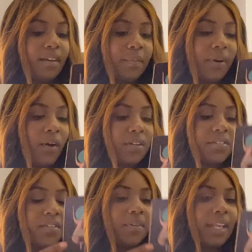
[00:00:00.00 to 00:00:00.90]
but
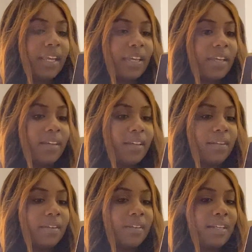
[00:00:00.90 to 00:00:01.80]
also like
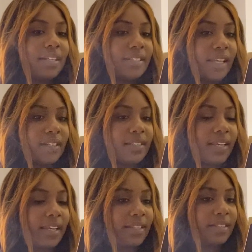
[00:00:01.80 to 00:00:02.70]
in a sense,
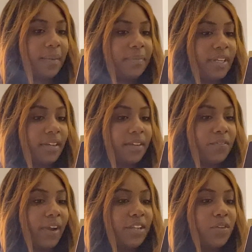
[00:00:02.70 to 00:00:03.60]
like accepting,
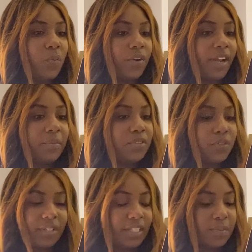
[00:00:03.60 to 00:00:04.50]
right? You weren't able to
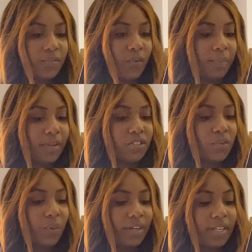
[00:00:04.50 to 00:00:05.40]
release before because
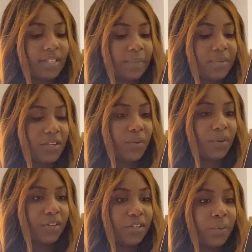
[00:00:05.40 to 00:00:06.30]
you weren't accepting, you
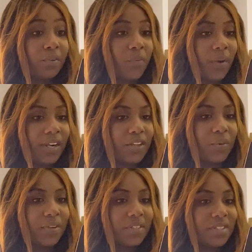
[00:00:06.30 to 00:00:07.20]
were avoiding, you
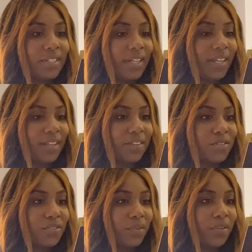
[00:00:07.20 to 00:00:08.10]
weren't seeing the
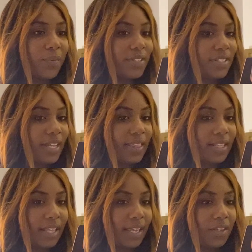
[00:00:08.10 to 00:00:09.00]
truth, you weren't seeing the
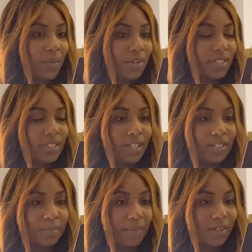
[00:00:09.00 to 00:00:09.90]
light, you weren't seeing
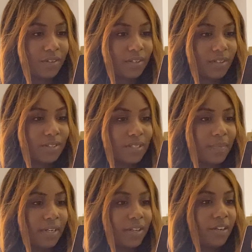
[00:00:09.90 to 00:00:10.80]
the mirror.
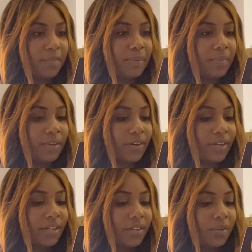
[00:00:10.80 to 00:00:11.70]
Somebody could have been
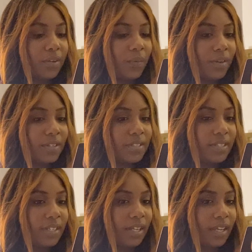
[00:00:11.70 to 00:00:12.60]
mirroring you, you weren't
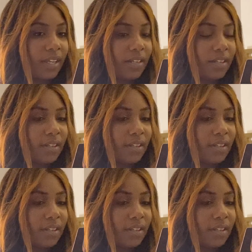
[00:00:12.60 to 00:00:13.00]
seeing it.